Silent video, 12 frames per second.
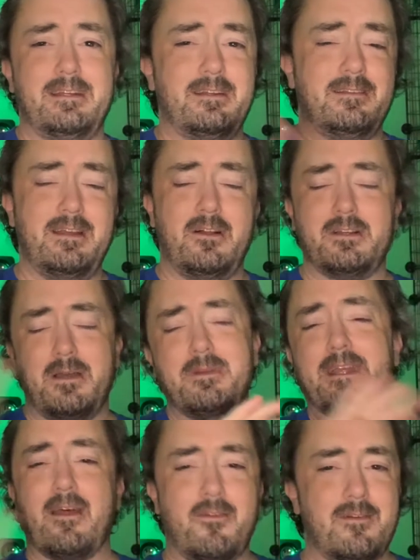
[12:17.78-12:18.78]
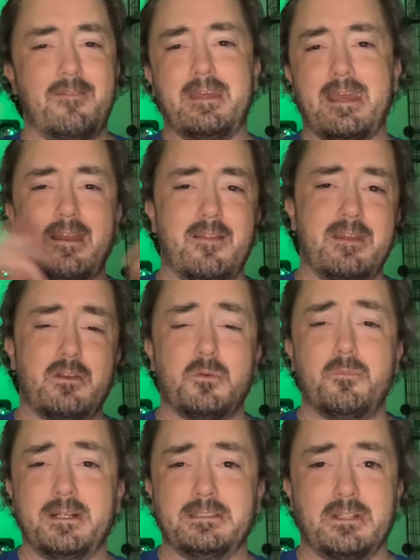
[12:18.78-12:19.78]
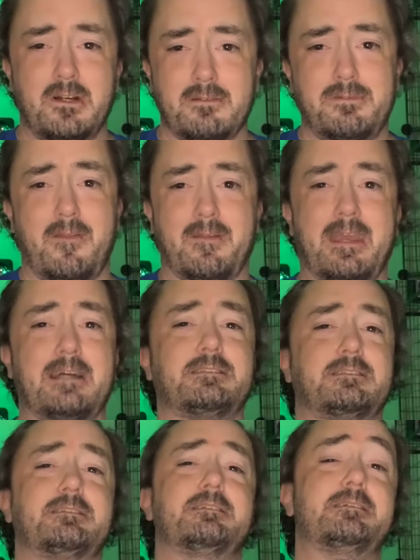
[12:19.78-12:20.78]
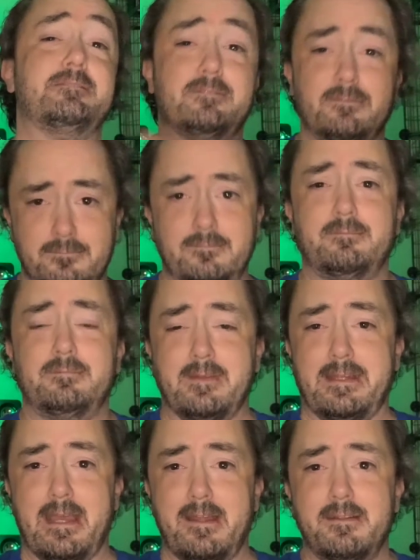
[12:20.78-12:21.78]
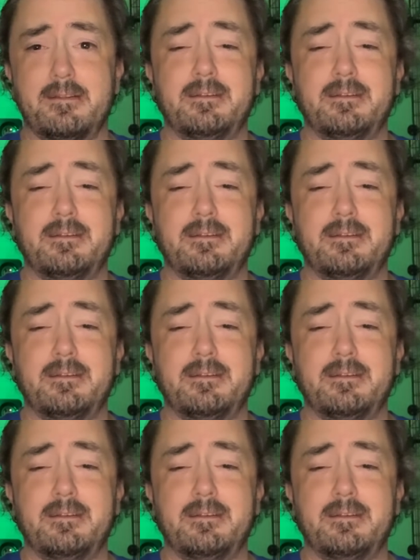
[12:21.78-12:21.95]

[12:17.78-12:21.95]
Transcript: they all come together in the end and they do a big song in front of the castle. The end.